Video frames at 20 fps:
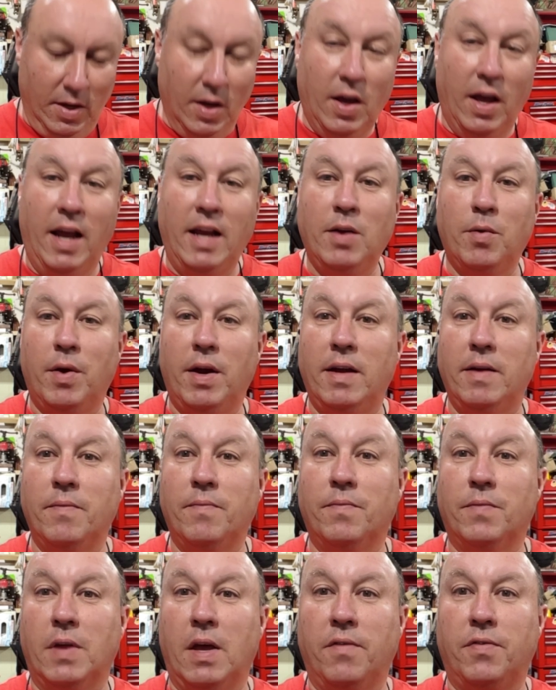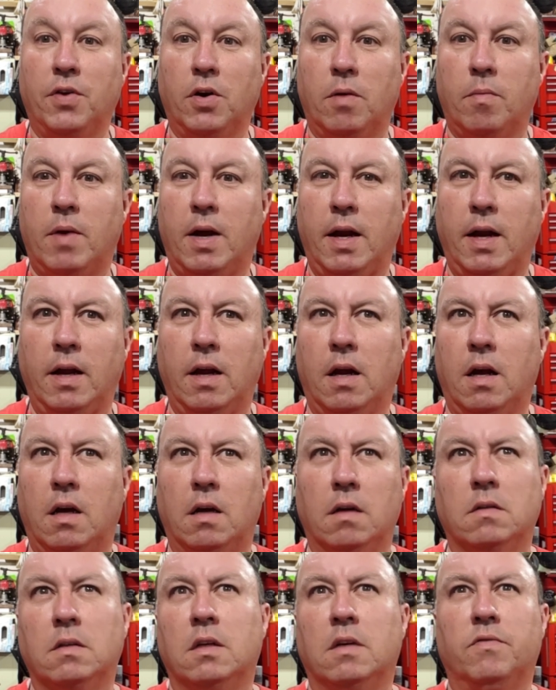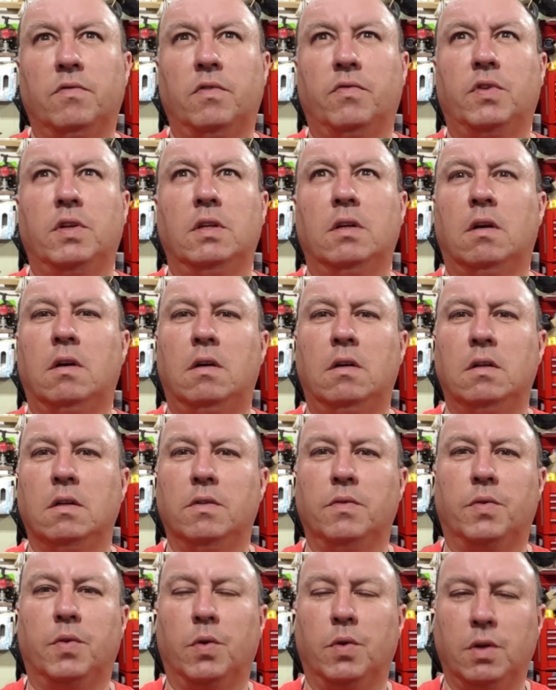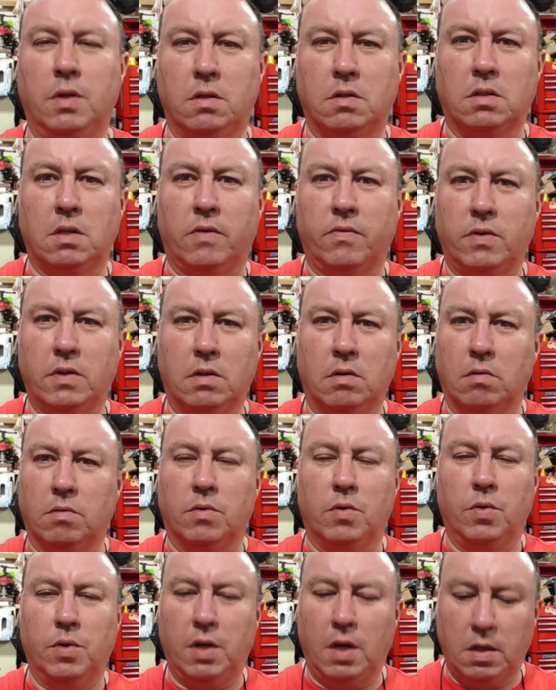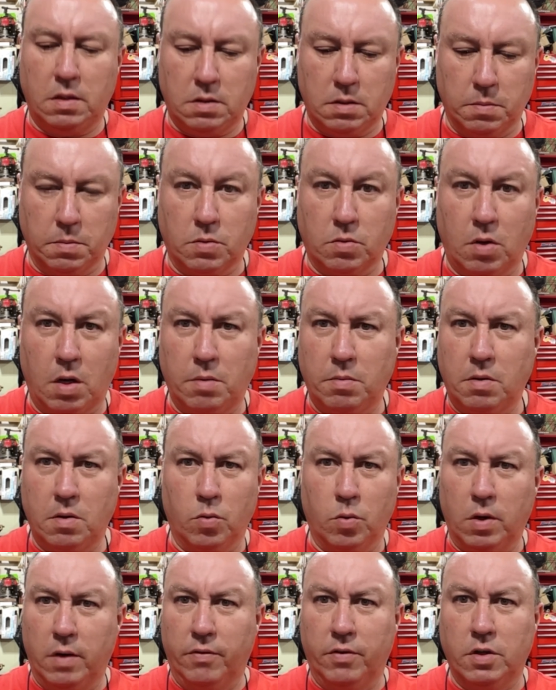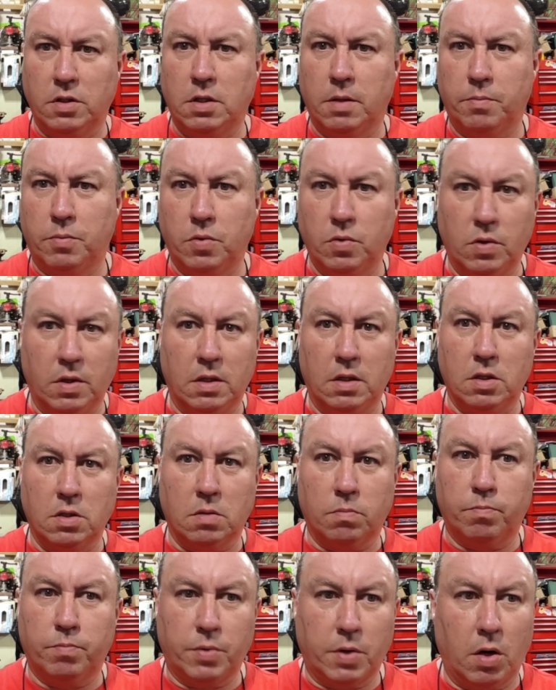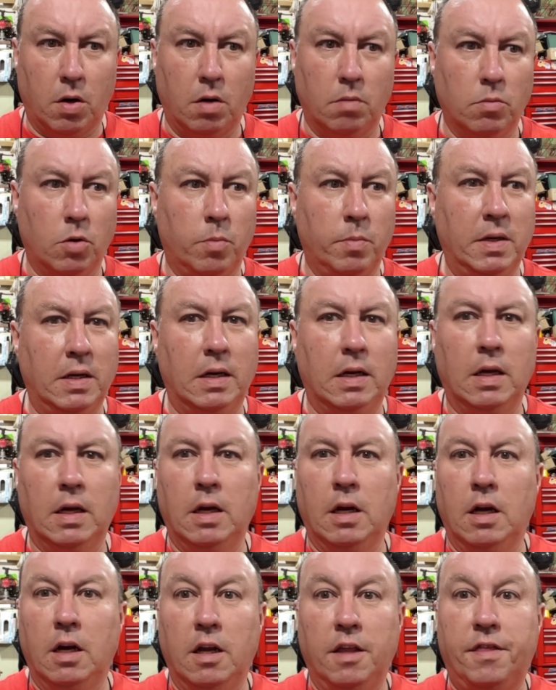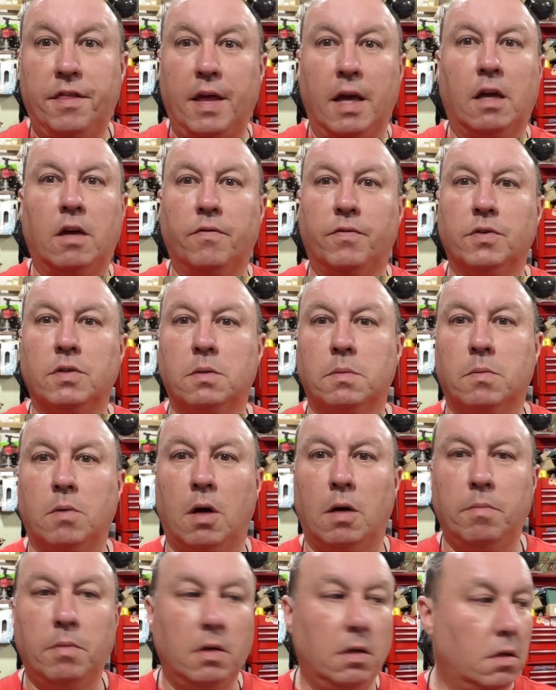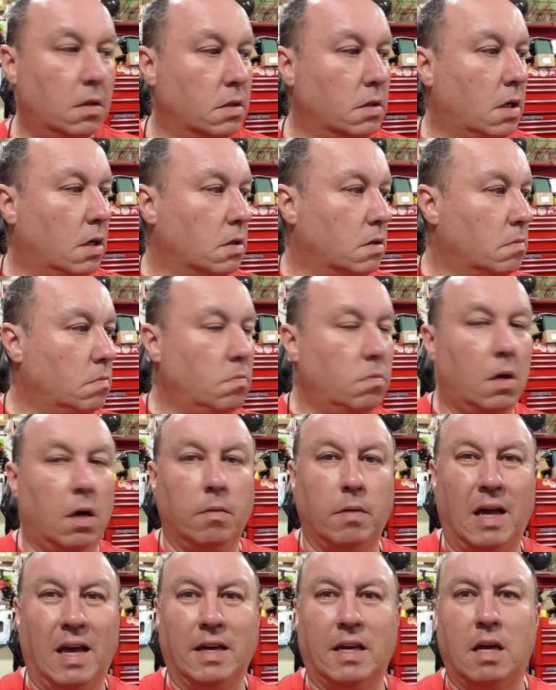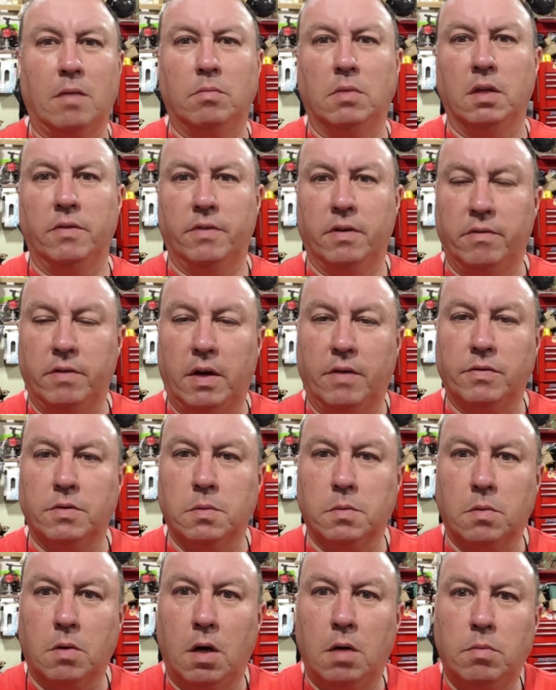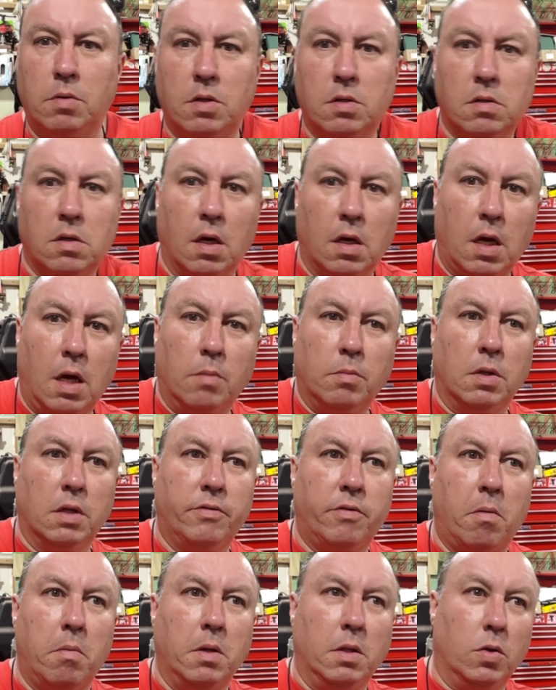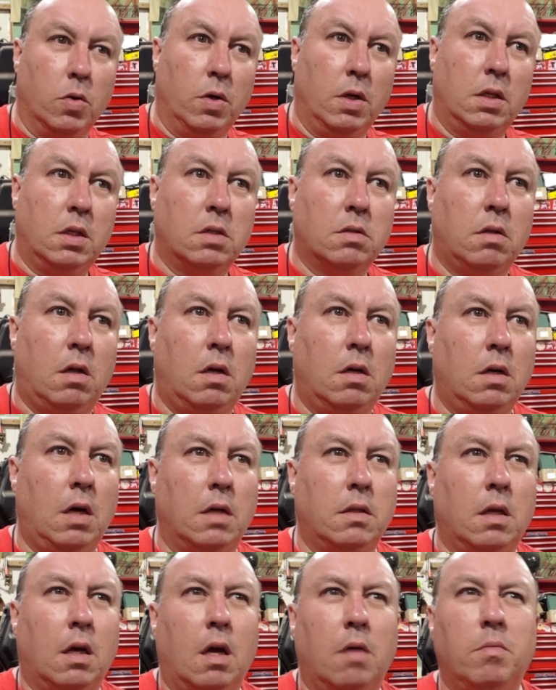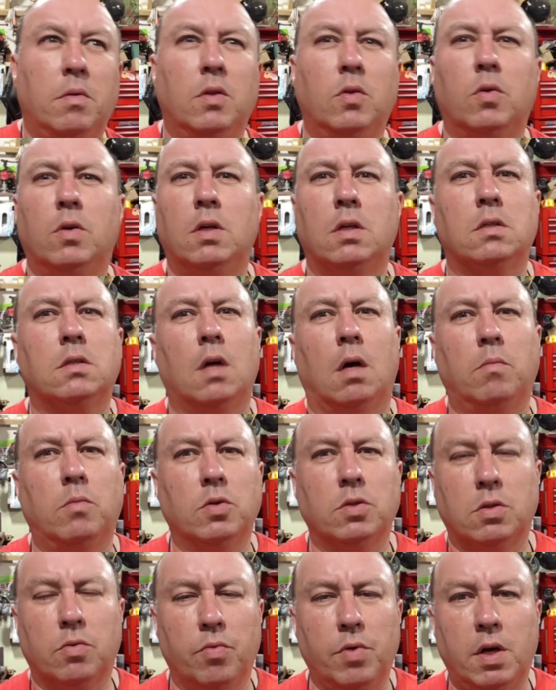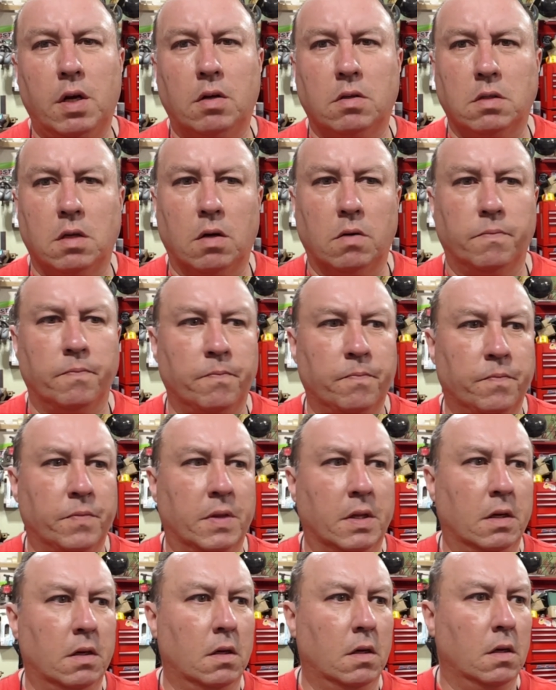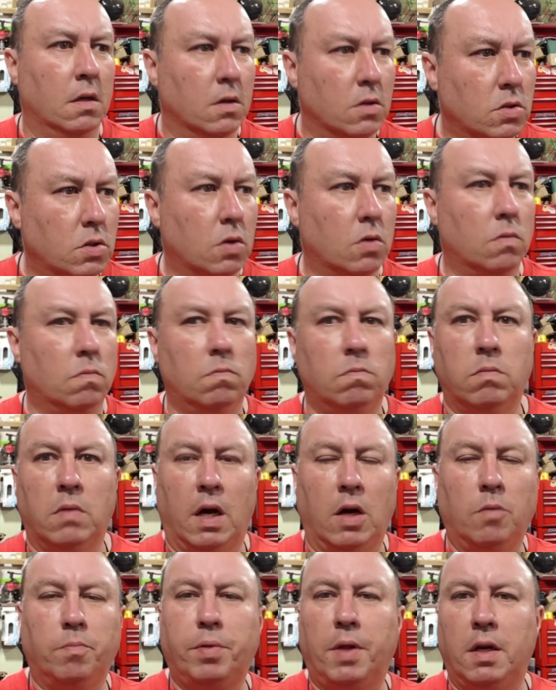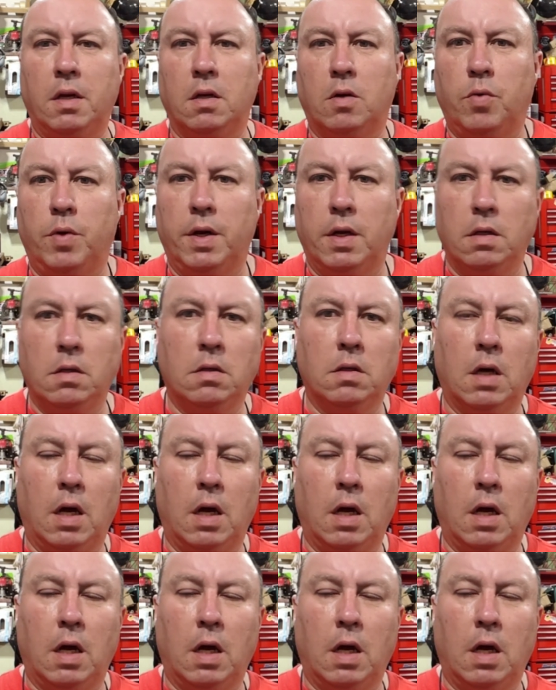Anyway, if you're my 1537th or 38th subscriber or whatever it's up to at this current moment, thank you for subscribing. It's awesome. I can't believe I even have subscribers. I can't believe I've been doing it this long. I think I've been doing this almost 3 years now. So I don't plan on quitting.